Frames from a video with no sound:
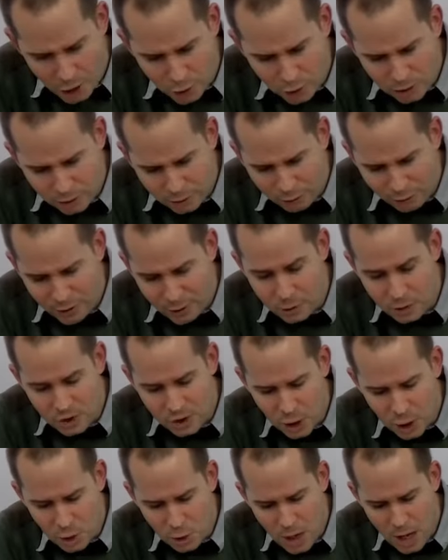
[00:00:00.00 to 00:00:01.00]
You can feel
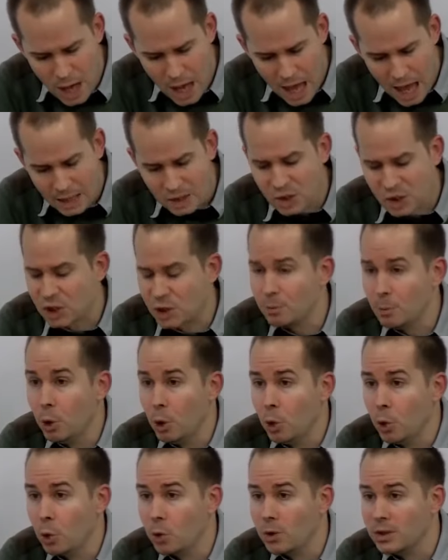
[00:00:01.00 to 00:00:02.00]
so
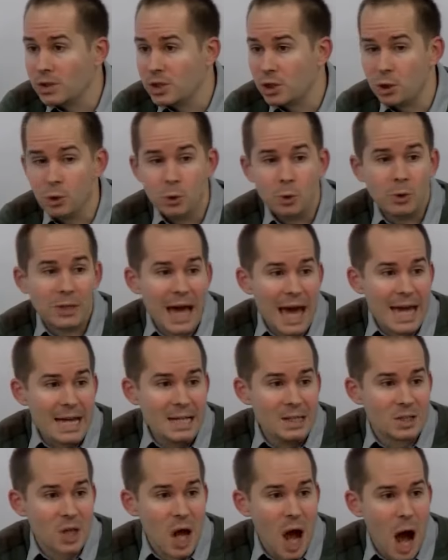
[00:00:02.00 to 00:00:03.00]
small as you
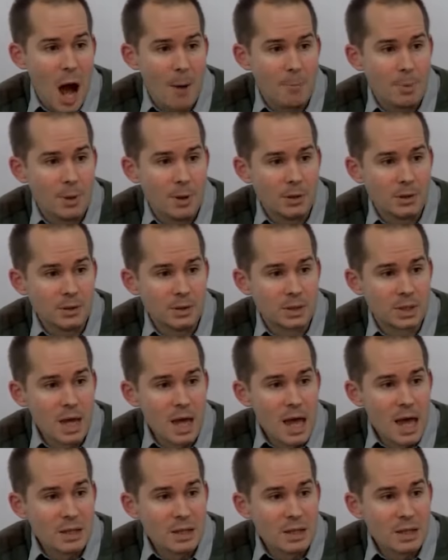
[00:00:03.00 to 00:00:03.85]
gaze up and